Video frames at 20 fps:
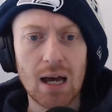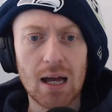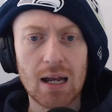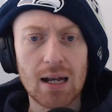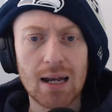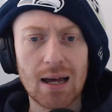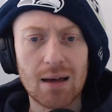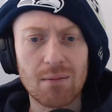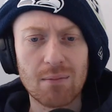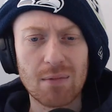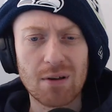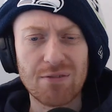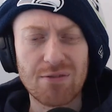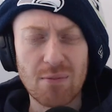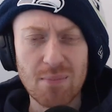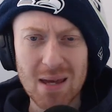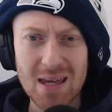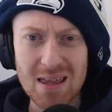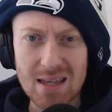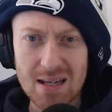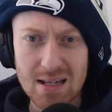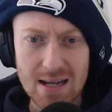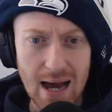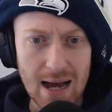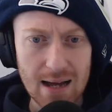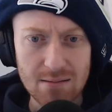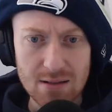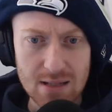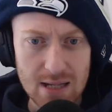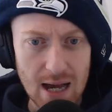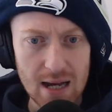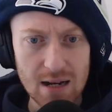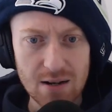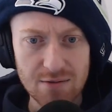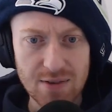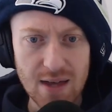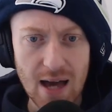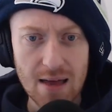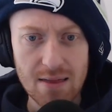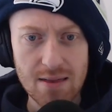Now, for me, the downside
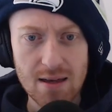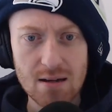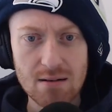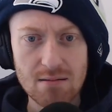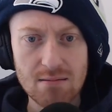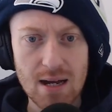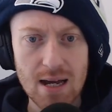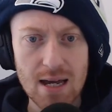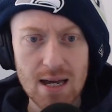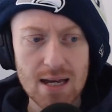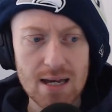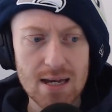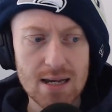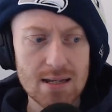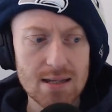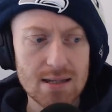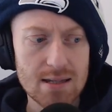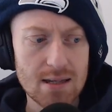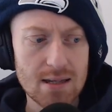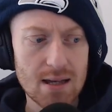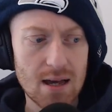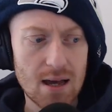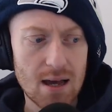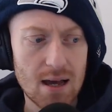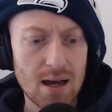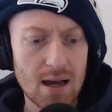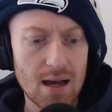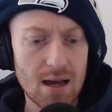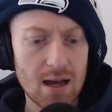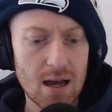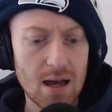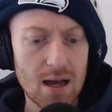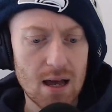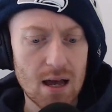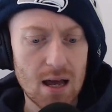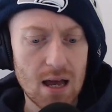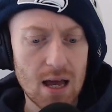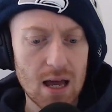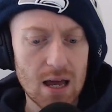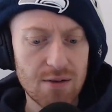of that, though, is
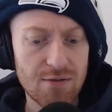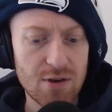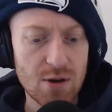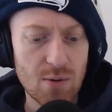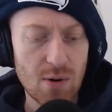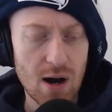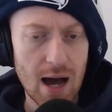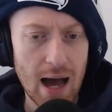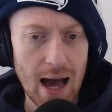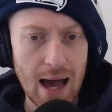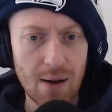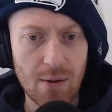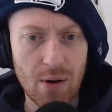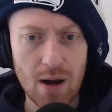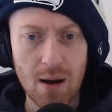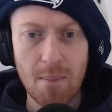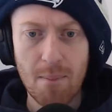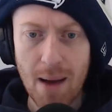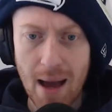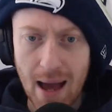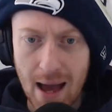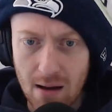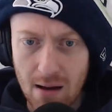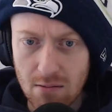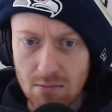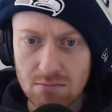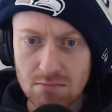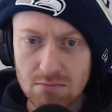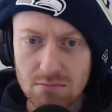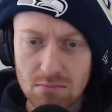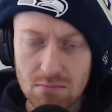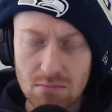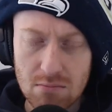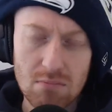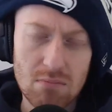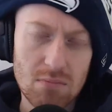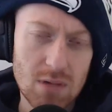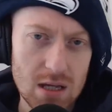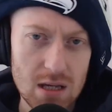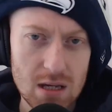if you are out and about,
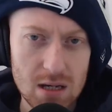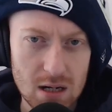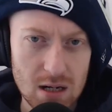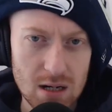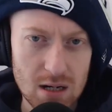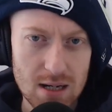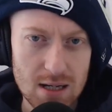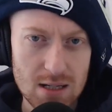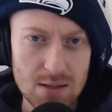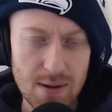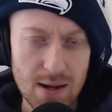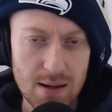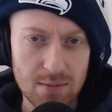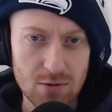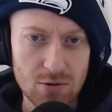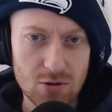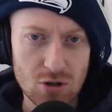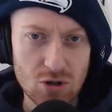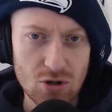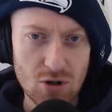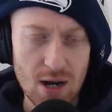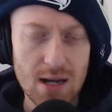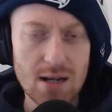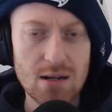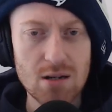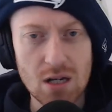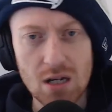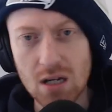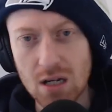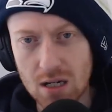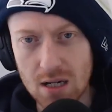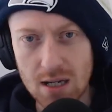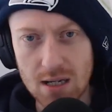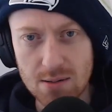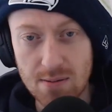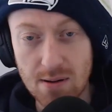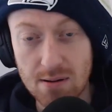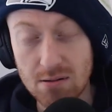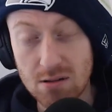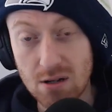then you're going to need to be able to trade. You're going to need
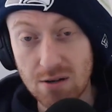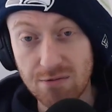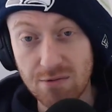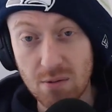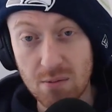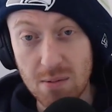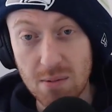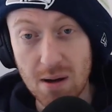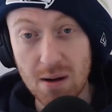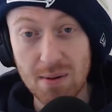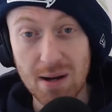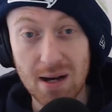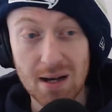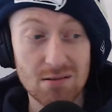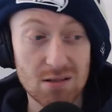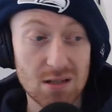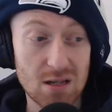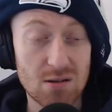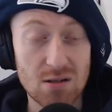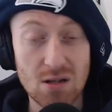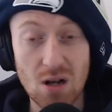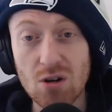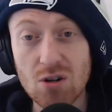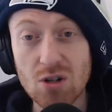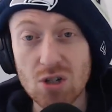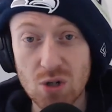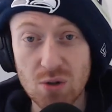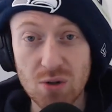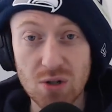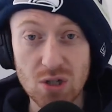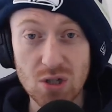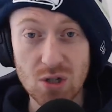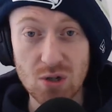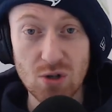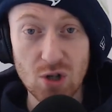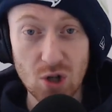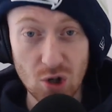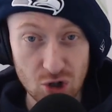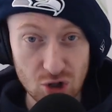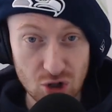to be able to do it from your mobile. So as long as you can do
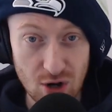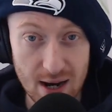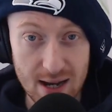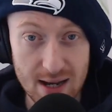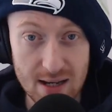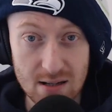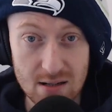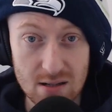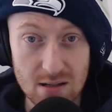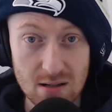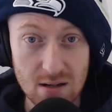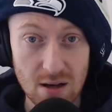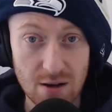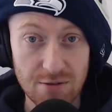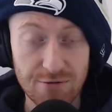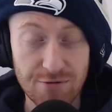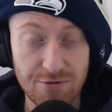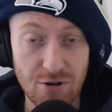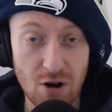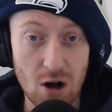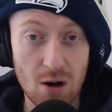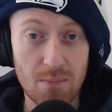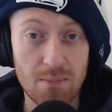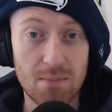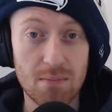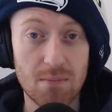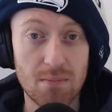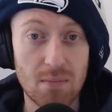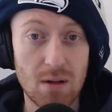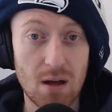your trades from